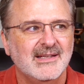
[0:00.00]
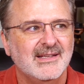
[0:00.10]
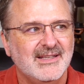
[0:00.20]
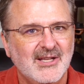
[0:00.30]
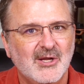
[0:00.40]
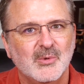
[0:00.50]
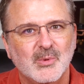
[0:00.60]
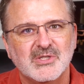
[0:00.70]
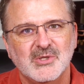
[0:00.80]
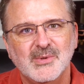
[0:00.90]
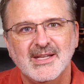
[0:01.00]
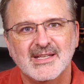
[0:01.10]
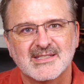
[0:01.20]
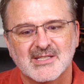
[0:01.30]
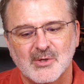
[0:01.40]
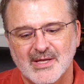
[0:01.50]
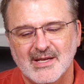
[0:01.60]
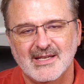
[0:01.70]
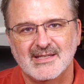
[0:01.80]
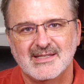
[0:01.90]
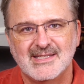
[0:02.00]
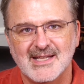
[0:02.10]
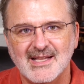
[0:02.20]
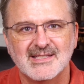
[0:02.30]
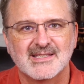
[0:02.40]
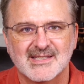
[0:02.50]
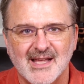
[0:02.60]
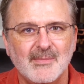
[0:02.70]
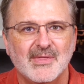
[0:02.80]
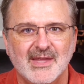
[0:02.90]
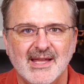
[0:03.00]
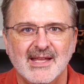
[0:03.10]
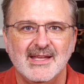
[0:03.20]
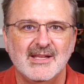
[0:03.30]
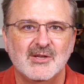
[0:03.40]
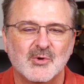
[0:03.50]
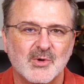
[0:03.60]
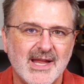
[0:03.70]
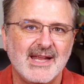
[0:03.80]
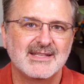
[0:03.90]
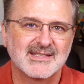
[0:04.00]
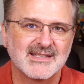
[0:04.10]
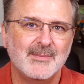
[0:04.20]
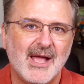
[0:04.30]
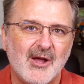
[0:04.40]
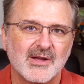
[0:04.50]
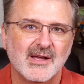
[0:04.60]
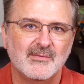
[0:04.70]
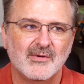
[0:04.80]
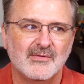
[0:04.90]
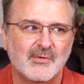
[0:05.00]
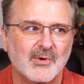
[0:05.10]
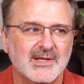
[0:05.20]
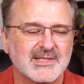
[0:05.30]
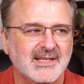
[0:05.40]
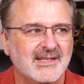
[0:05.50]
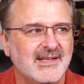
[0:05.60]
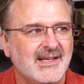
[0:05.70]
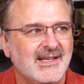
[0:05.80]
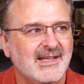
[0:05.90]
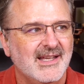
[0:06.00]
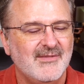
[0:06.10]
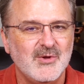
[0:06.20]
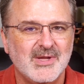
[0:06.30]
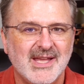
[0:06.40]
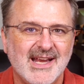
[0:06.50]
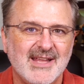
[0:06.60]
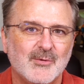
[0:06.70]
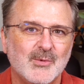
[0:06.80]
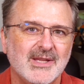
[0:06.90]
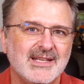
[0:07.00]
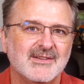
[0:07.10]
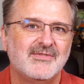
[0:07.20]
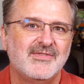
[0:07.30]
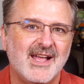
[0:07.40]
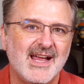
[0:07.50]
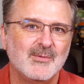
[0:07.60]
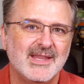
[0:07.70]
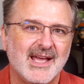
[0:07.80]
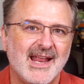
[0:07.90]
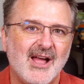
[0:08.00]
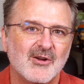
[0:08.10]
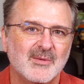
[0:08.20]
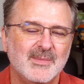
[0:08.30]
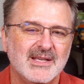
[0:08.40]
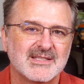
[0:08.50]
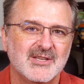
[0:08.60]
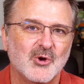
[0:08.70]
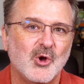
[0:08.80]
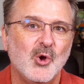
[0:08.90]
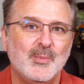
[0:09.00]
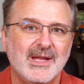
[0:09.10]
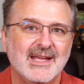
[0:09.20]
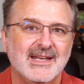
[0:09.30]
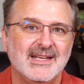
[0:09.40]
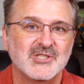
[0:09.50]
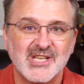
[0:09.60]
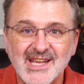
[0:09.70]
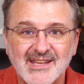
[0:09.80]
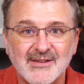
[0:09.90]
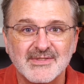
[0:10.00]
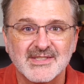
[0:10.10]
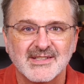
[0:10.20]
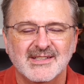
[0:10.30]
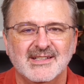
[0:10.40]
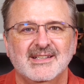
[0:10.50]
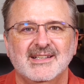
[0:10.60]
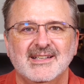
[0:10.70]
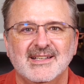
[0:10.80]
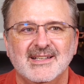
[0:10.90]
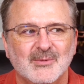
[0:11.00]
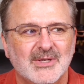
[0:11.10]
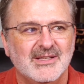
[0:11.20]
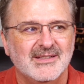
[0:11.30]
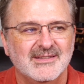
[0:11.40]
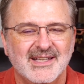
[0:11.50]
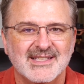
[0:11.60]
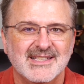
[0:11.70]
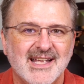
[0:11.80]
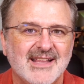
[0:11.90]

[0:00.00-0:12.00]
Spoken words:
No, we're doing it so that it does something. It creates some outcome for us. And if you can't even really define what that outcome is that you're hoping it achieves, well, isn't that the